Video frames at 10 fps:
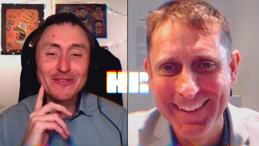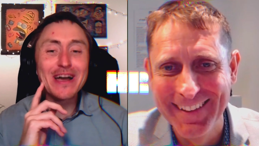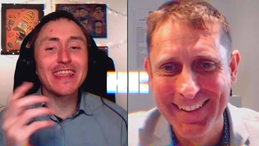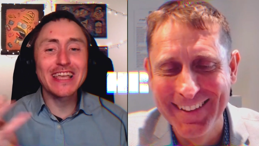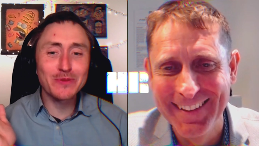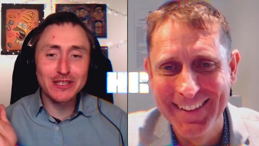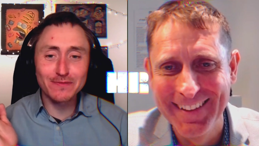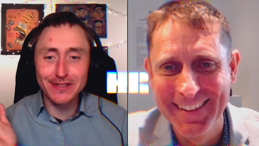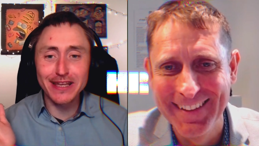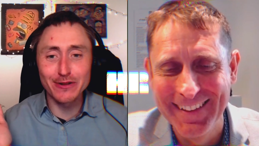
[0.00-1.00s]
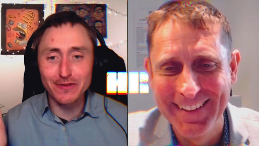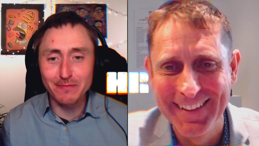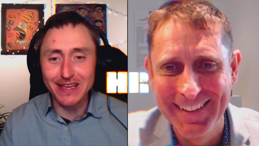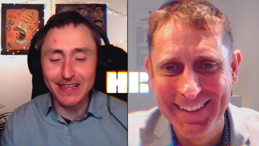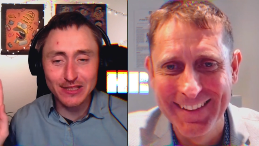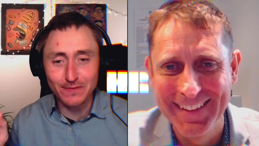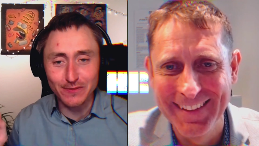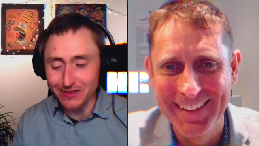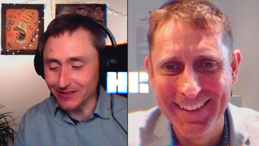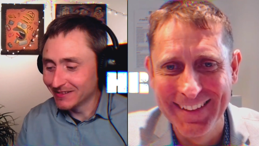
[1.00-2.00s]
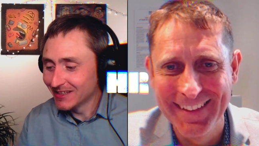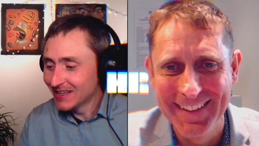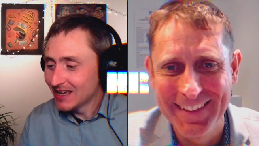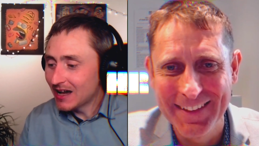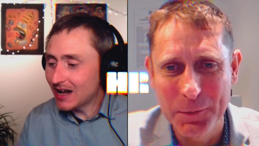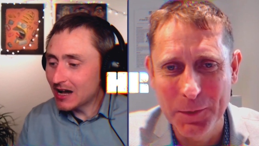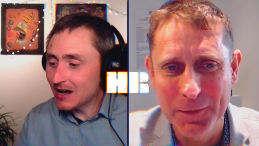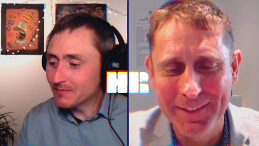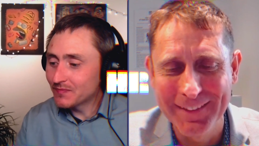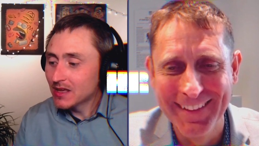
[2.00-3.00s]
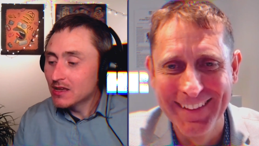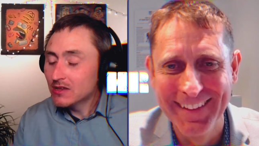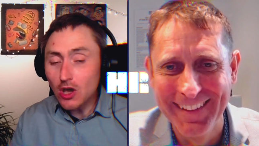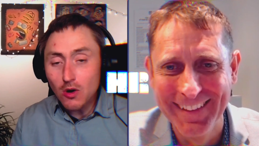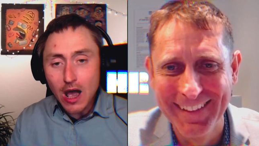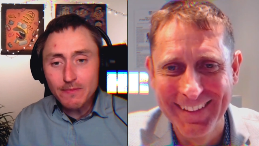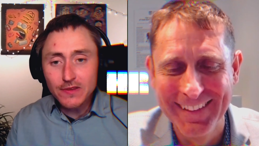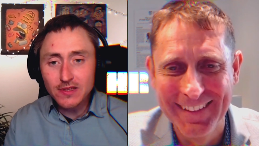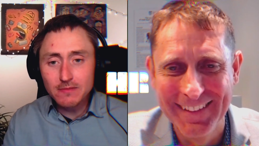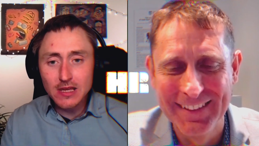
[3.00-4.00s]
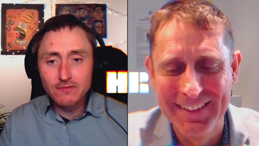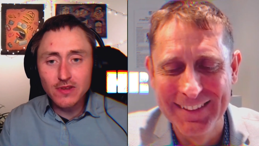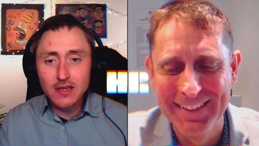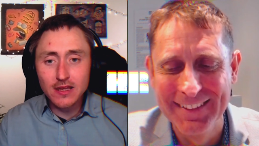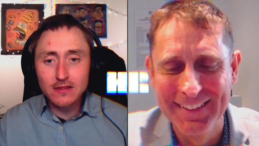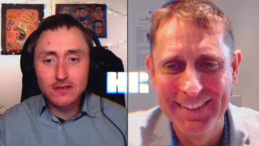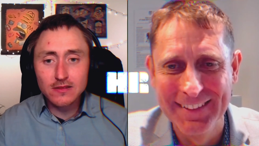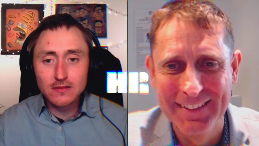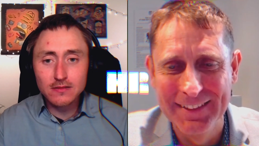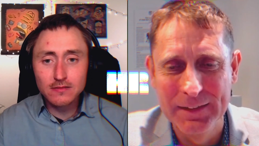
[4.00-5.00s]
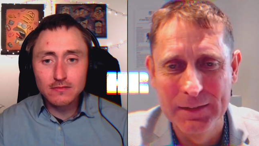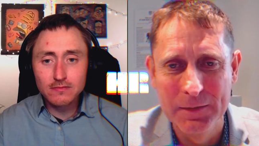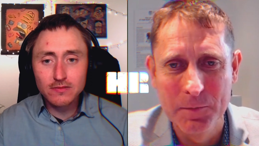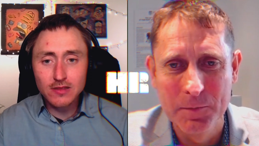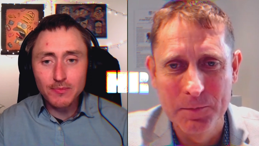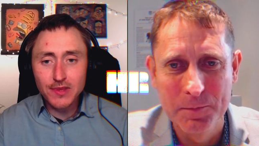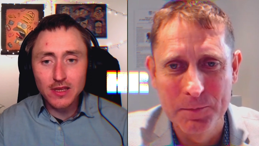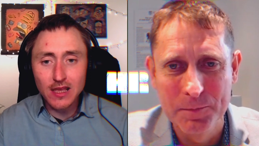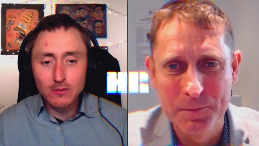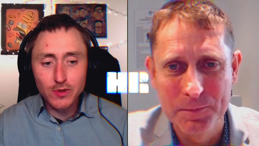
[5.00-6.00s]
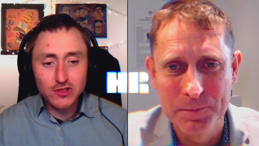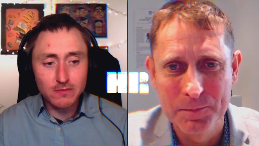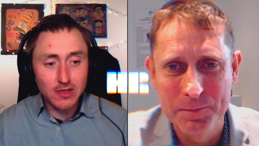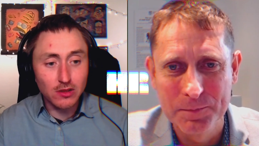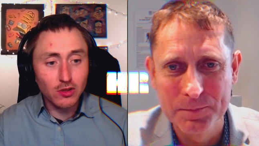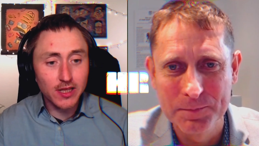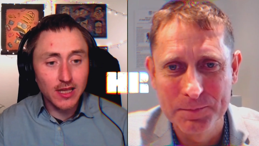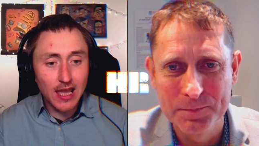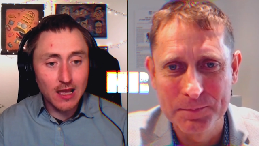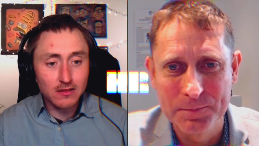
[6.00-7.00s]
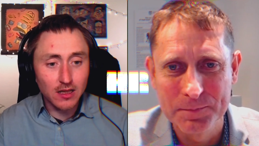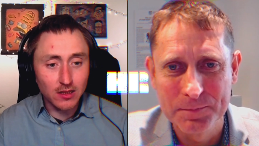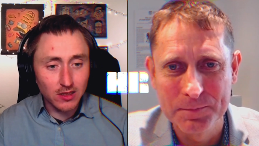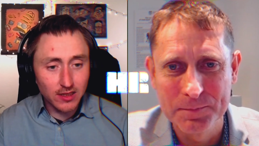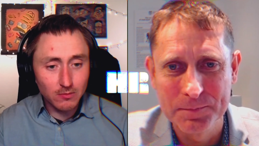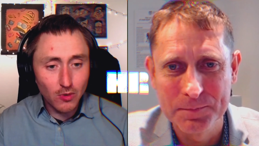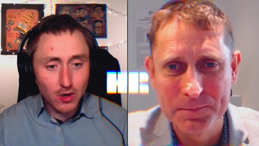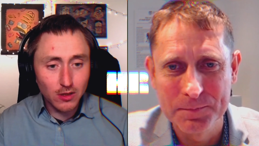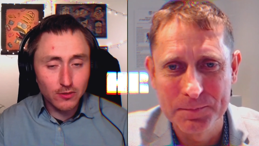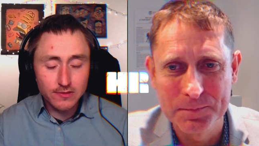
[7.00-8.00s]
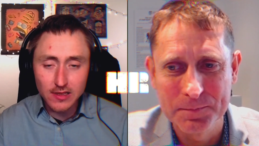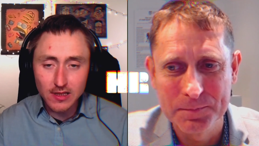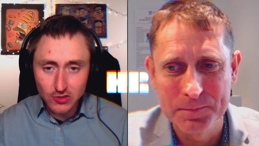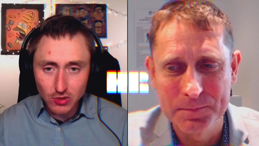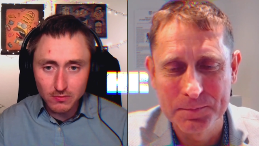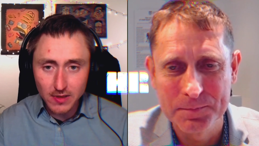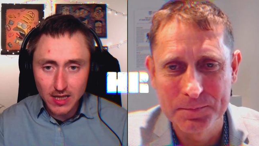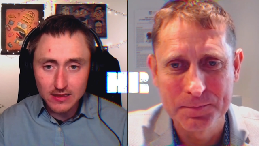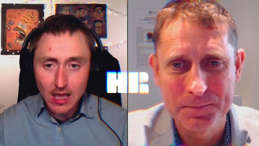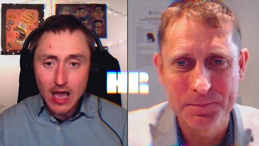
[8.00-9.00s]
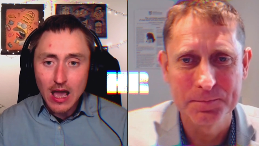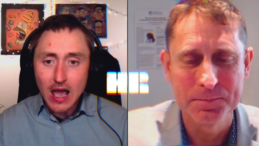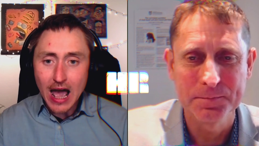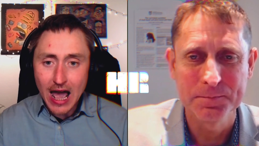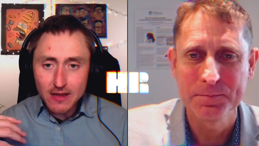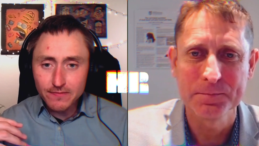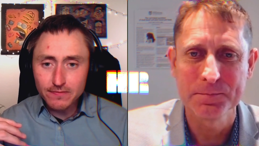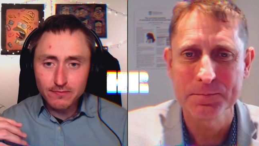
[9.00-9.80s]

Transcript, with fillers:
Speaker 1: well, that's what's for dinner for me, that's for sure. Um, so, obviously, being vegan's something that we should be looking at a little more closely as human beings. I've